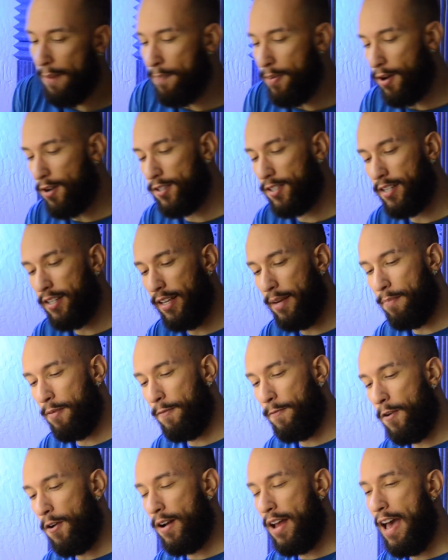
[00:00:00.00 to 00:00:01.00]
personally
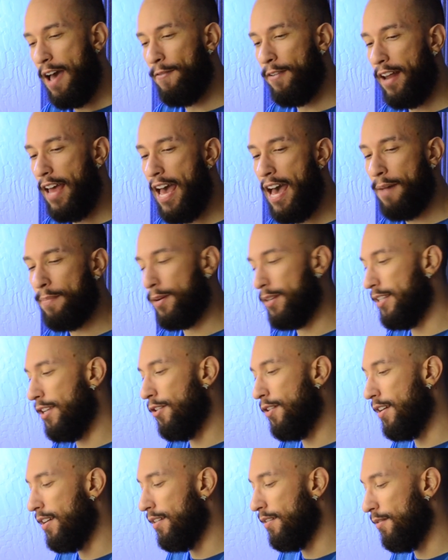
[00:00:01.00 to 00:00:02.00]
prefer to have an app because
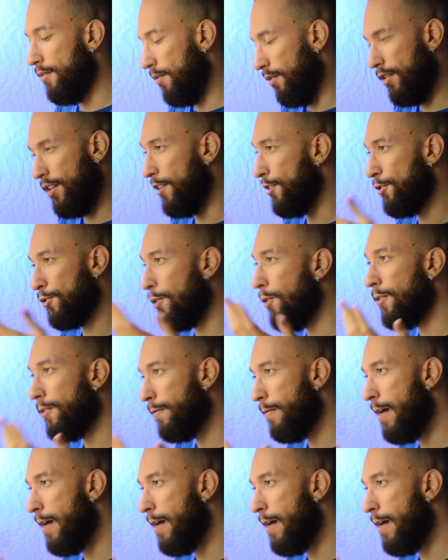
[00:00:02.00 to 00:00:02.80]
then you can control the